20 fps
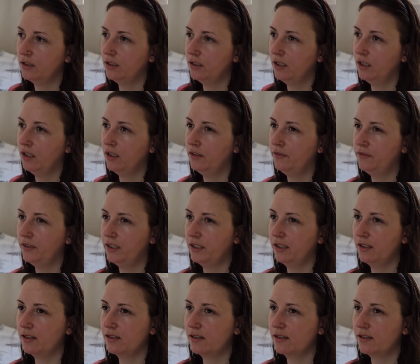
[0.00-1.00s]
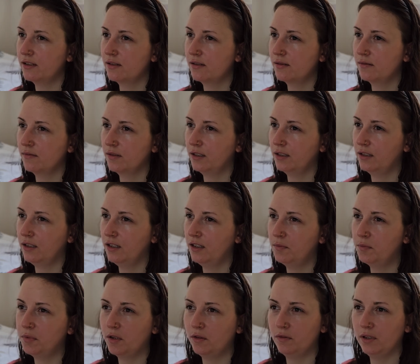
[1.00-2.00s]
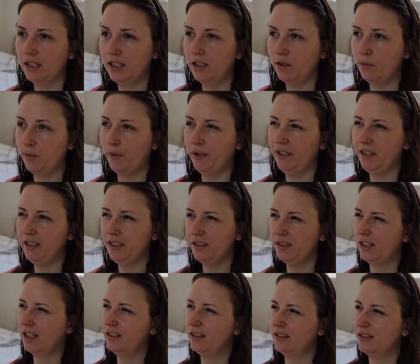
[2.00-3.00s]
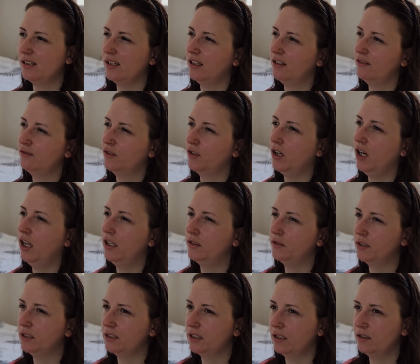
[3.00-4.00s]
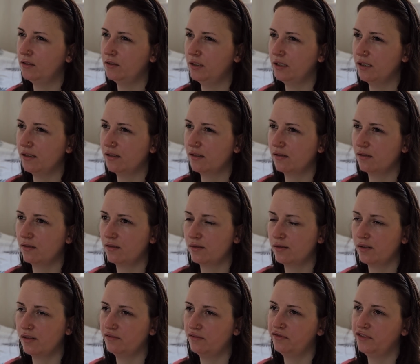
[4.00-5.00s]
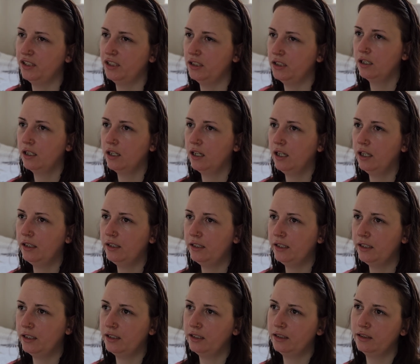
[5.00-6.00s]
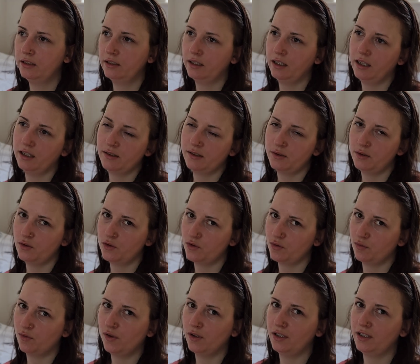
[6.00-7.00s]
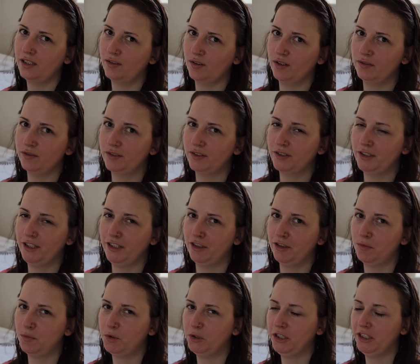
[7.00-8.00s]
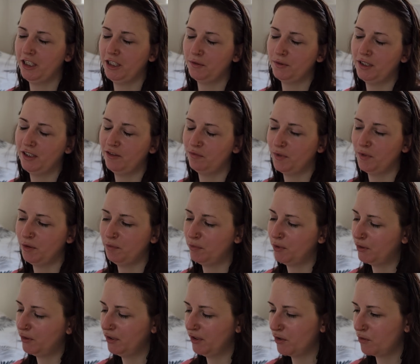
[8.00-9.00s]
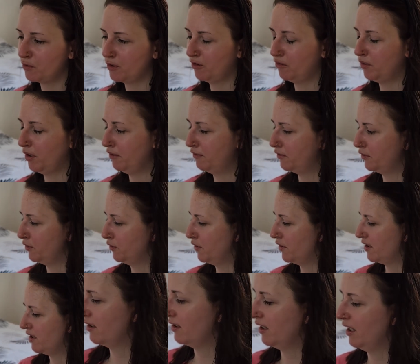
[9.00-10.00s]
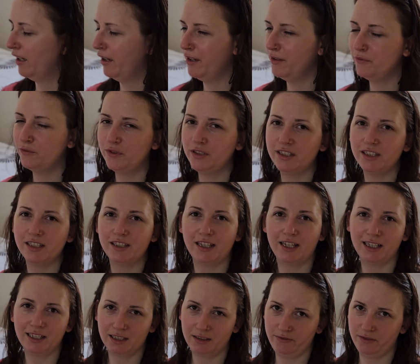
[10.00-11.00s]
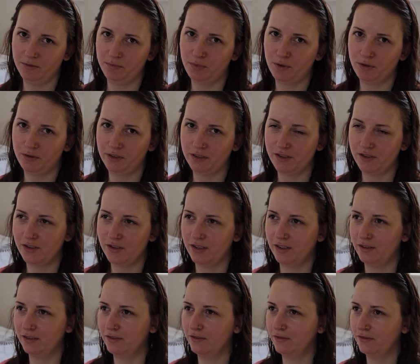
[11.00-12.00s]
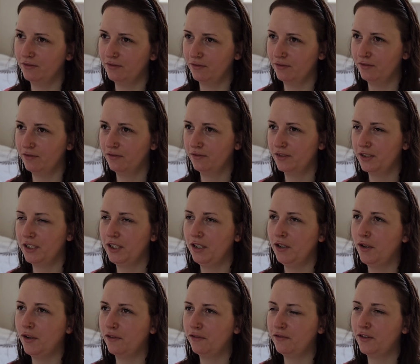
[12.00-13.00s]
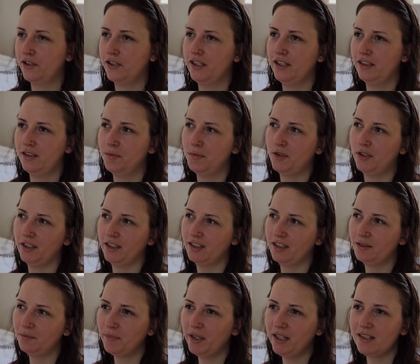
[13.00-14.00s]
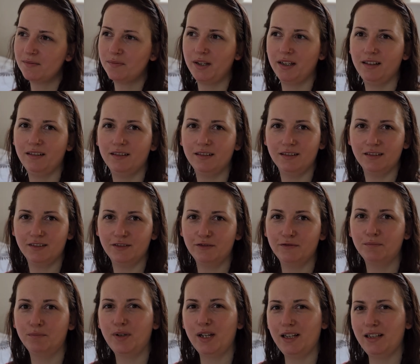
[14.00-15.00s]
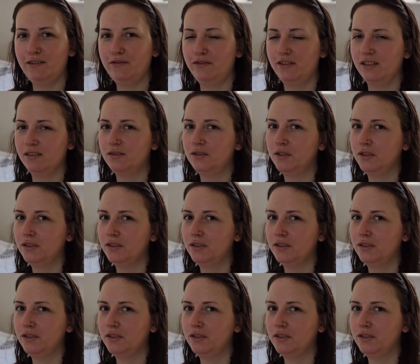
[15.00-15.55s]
I think it's king prawn linguine, and it's like 400 calories or something. And then, as usual, around 3 in the morning, I will have my porridge with my fruits. I really like having porridge at 3 or 4 in the morning. It makes my belly feel good.